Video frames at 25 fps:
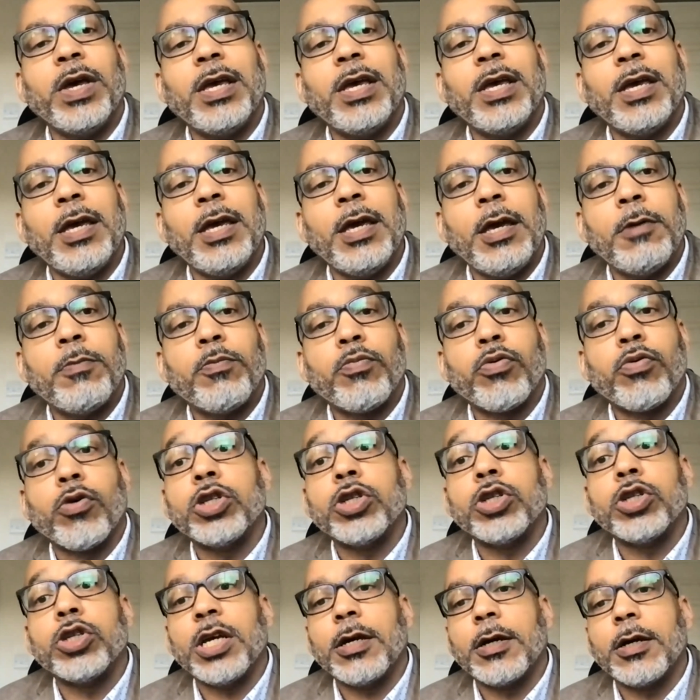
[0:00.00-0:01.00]

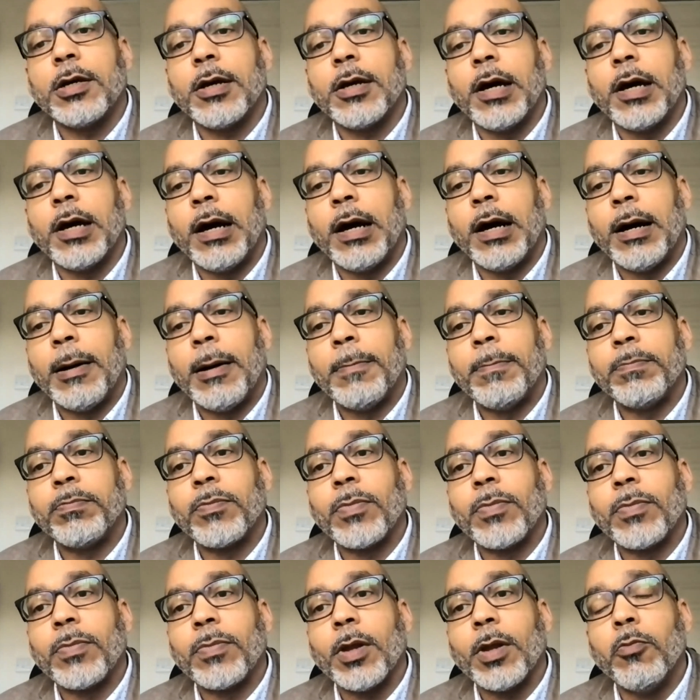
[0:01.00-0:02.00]
wiki project
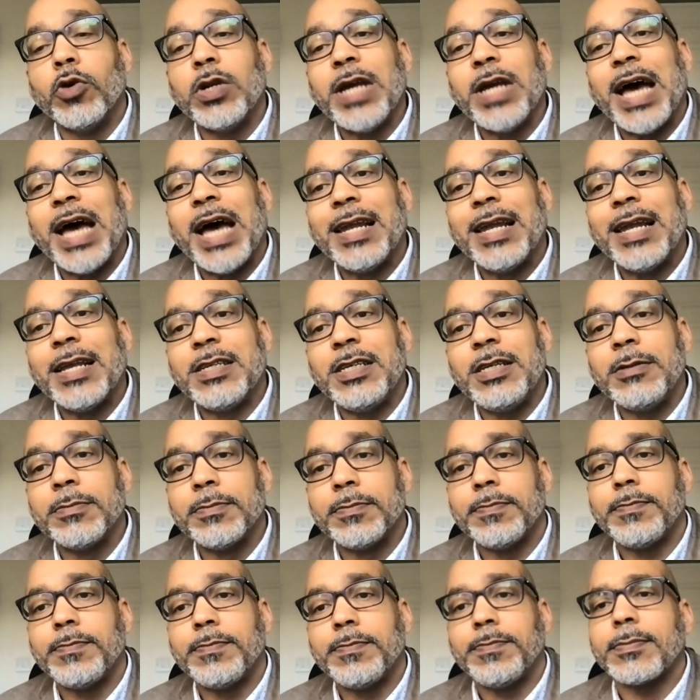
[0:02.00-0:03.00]

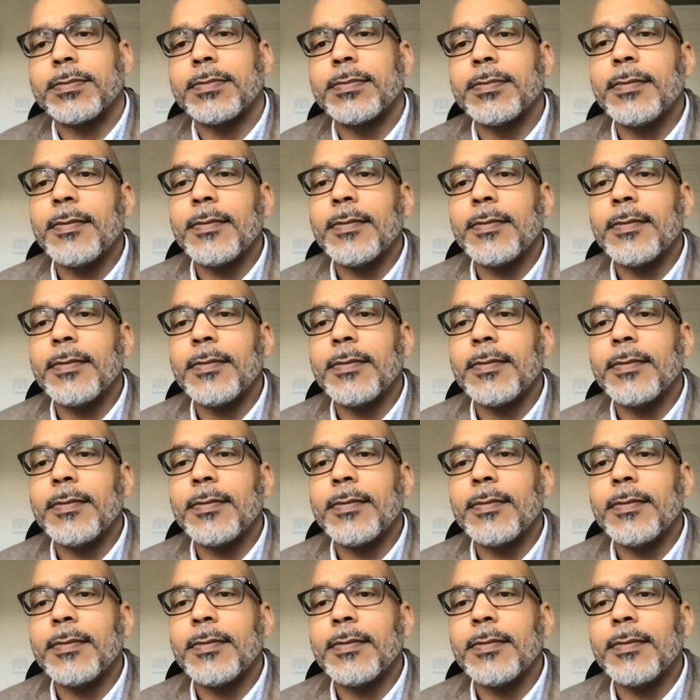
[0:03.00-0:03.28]
modality.